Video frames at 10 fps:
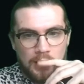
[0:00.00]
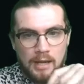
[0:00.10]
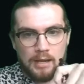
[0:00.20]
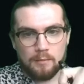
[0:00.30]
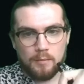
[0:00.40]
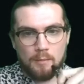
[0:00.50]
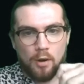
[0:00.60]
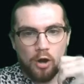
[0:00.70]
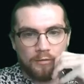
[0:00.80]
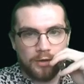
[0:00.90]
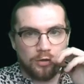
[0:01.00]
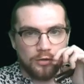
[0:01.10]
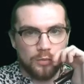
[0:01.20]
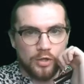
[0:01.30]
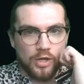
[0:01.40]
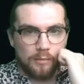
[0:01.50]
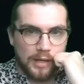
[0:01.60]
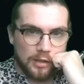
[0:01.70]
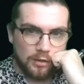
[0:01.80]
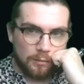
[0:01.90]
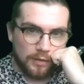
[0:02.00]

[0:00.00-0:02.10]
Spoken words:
A part of me does wish I picked up